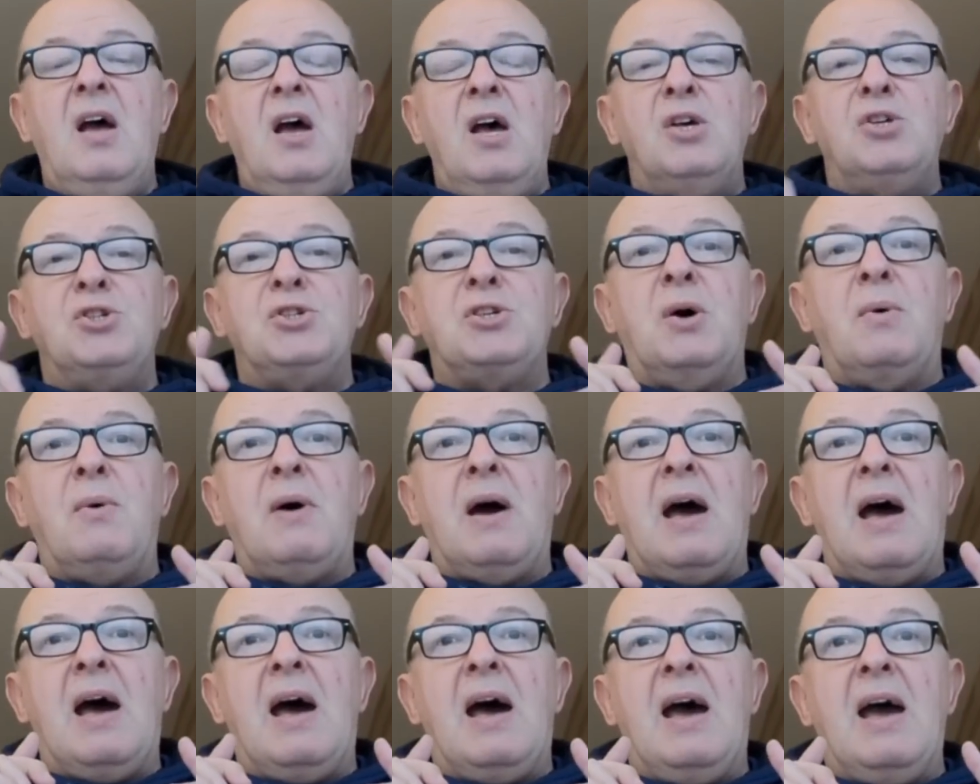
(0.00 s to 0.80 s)

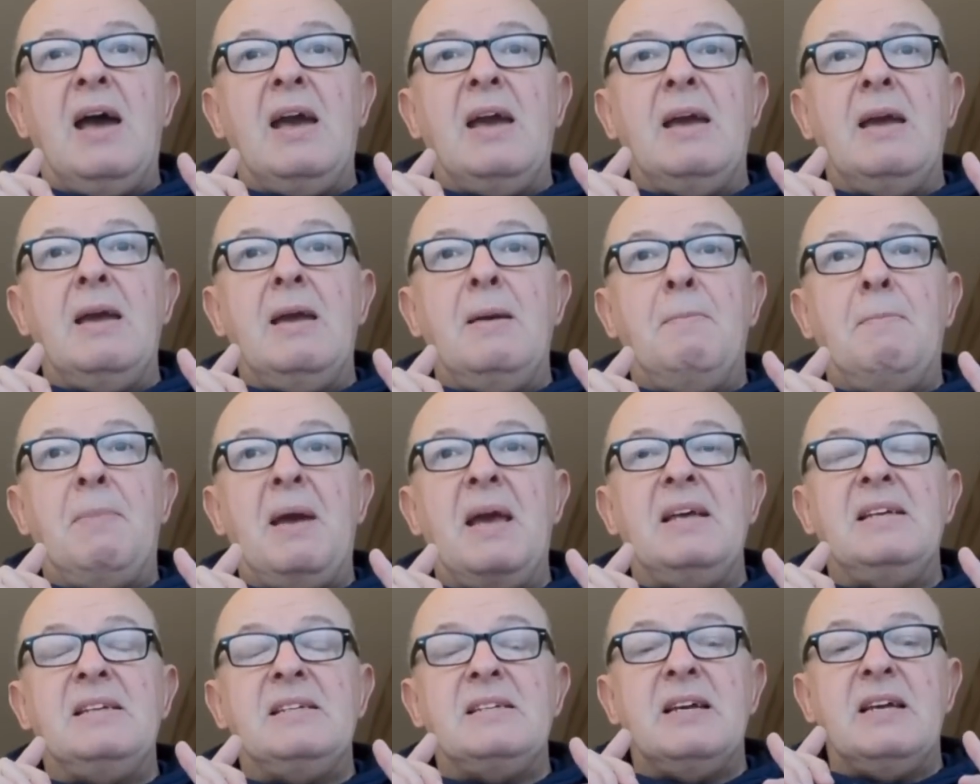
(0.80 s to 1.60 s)
So I
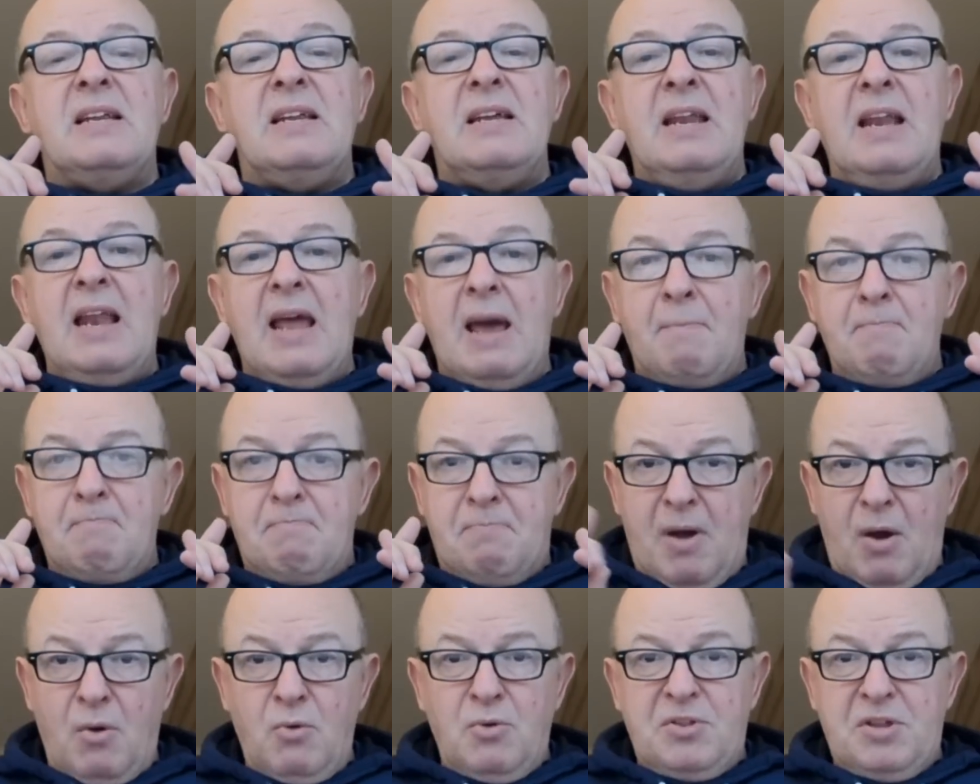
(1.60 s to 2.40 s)
basically let
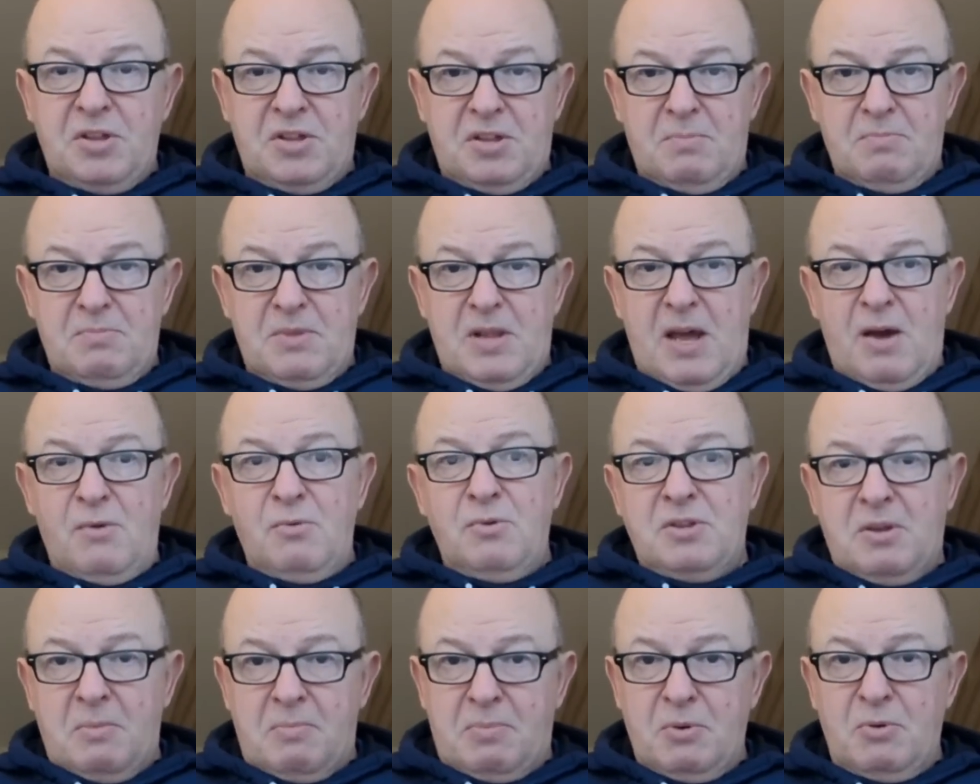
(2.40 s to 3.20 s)
both of them
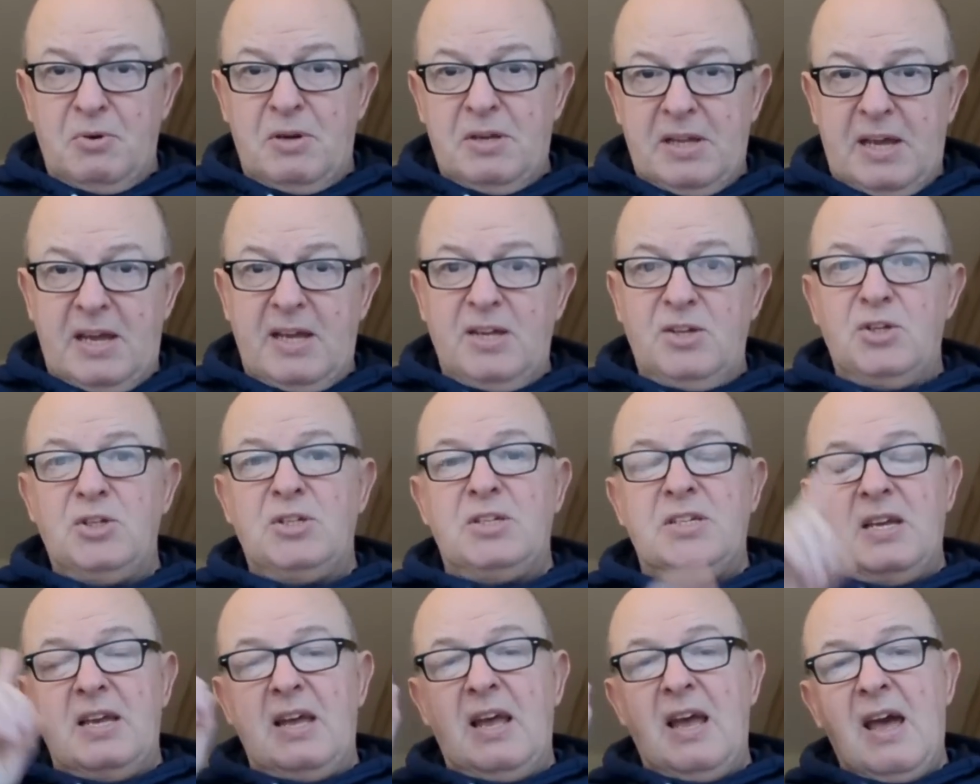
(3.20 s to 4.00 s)
know, the booking
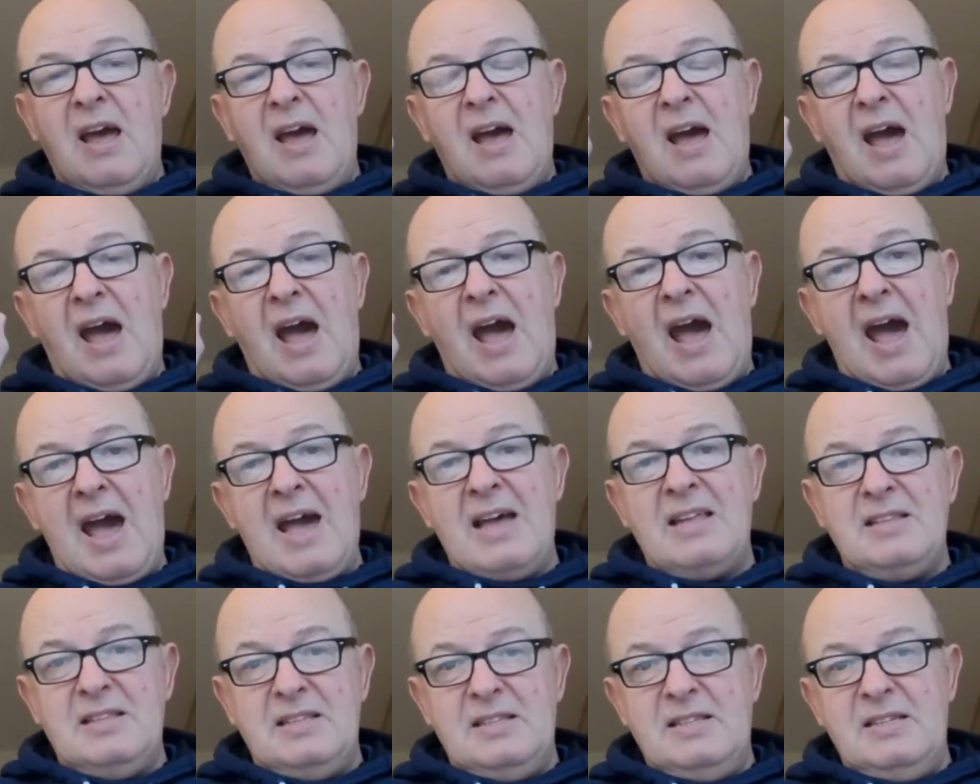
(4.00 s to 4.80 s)
agency
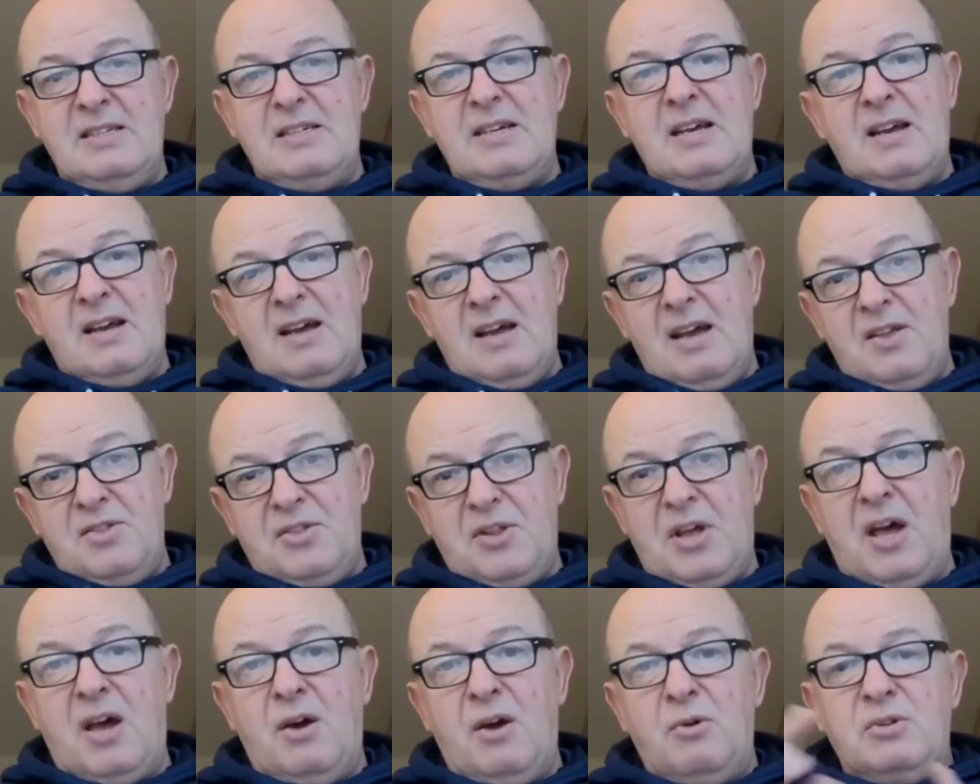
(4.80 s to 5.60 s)
and
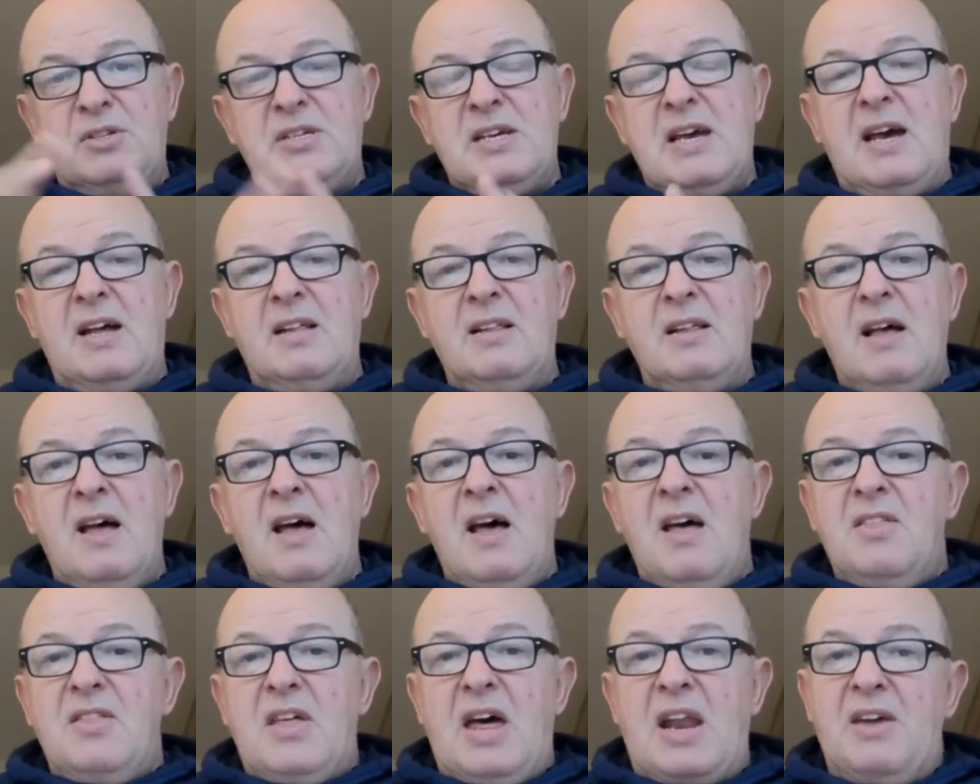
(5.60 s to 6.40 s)
the hotel,
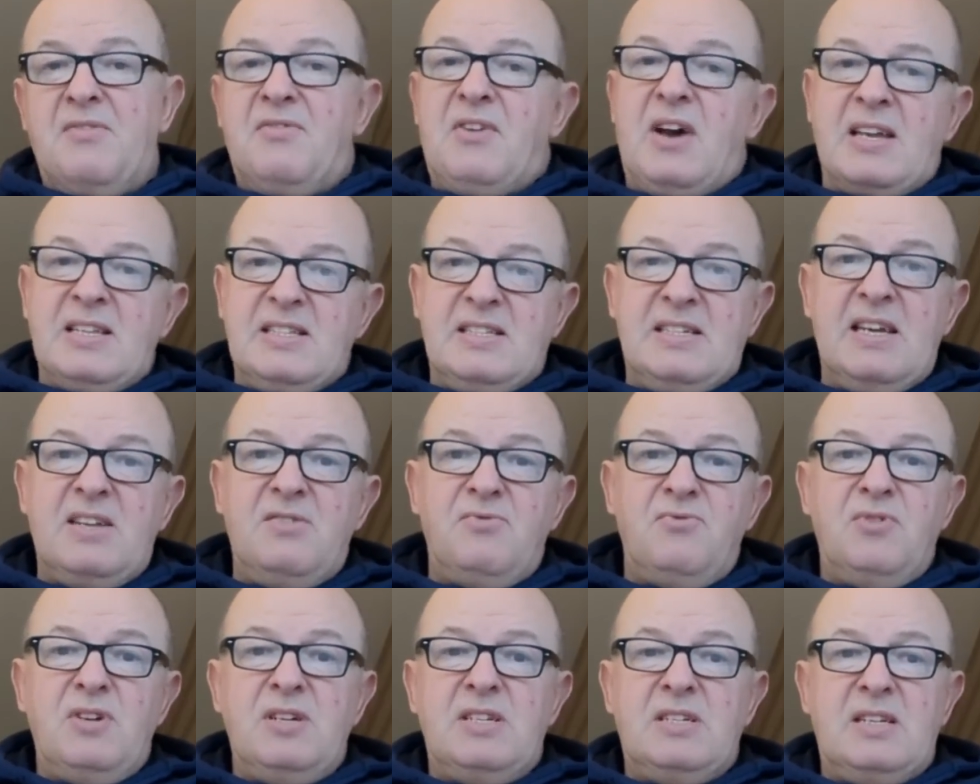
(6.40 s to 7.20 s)
that if I
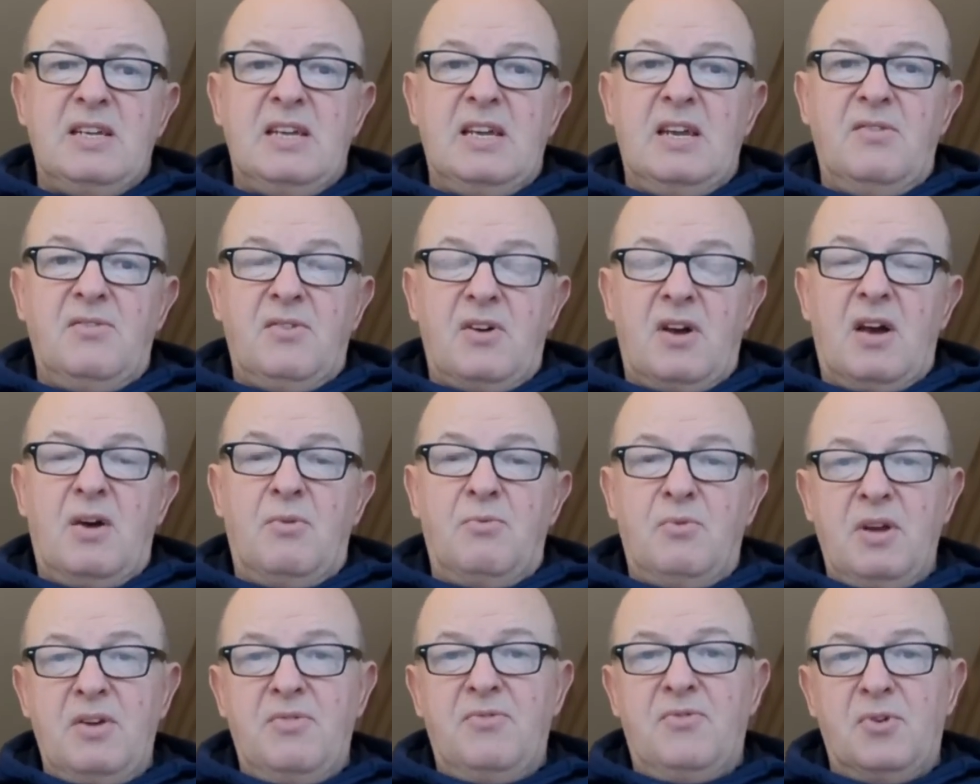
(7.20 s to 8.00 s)
didn't receive a
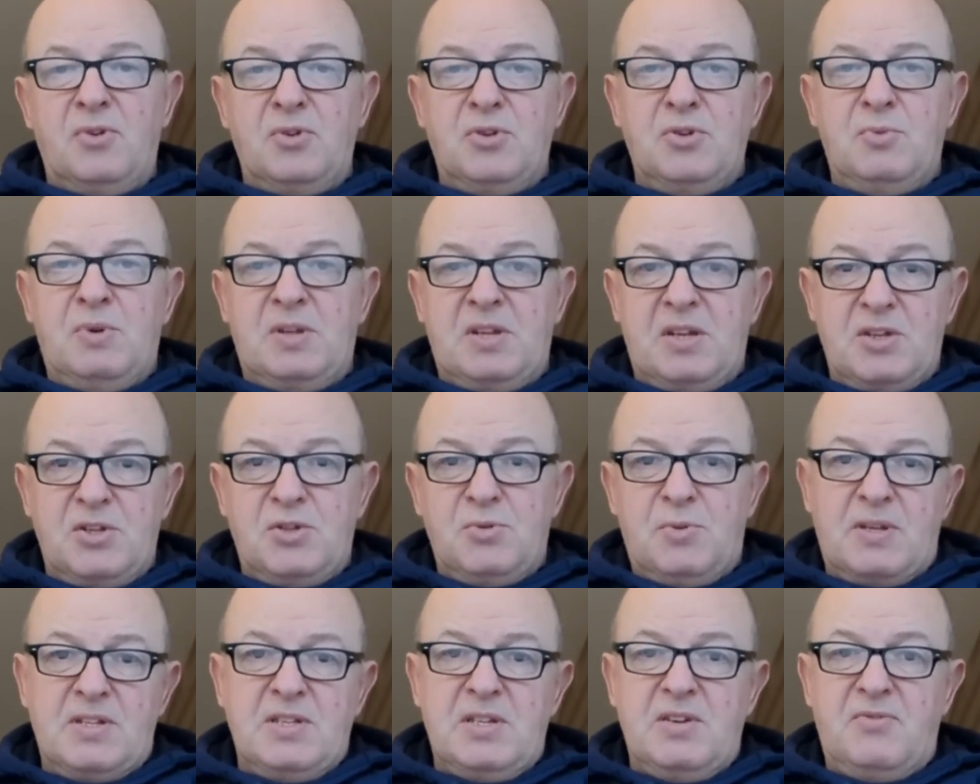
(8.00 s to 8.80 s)
refund within
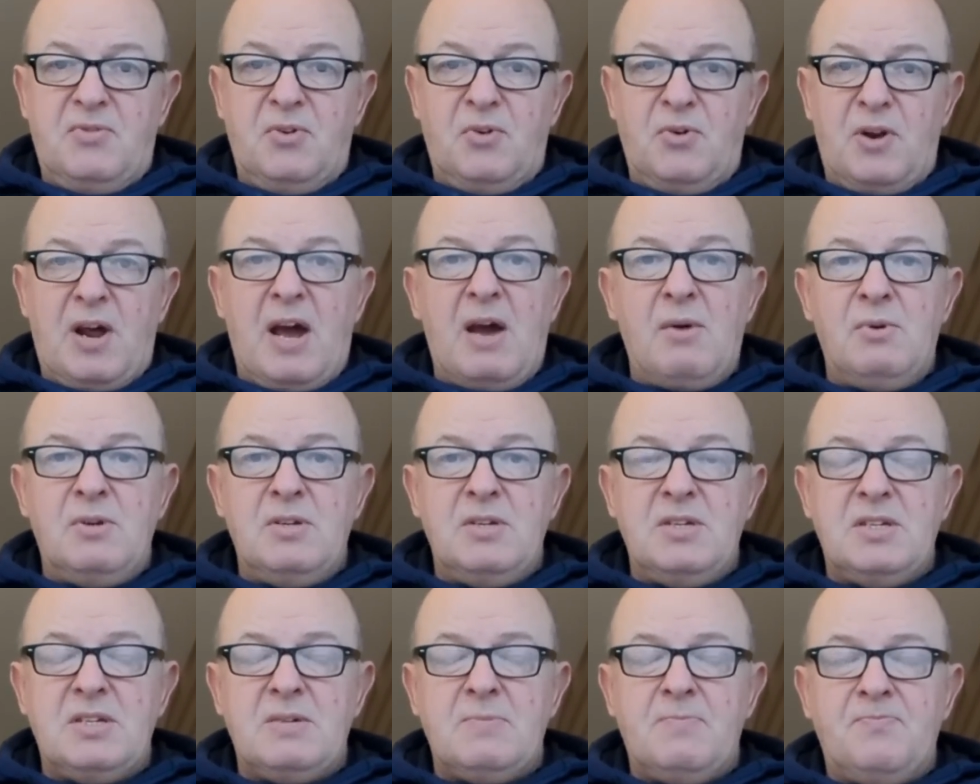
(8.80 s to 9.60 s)
24
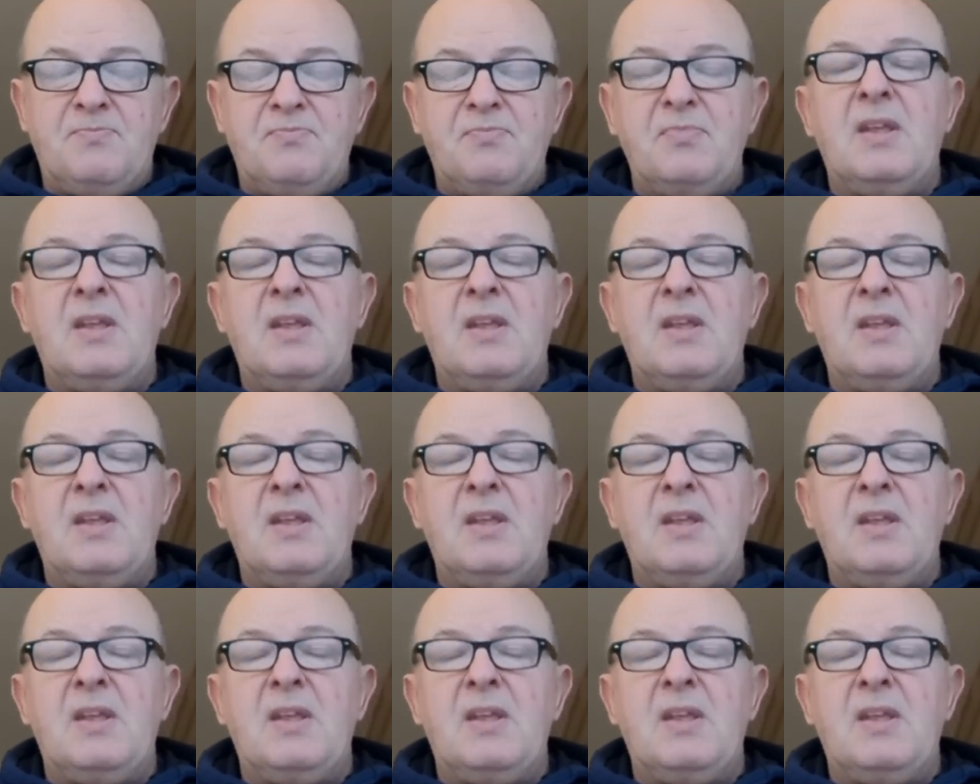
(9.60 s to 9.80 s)
hours,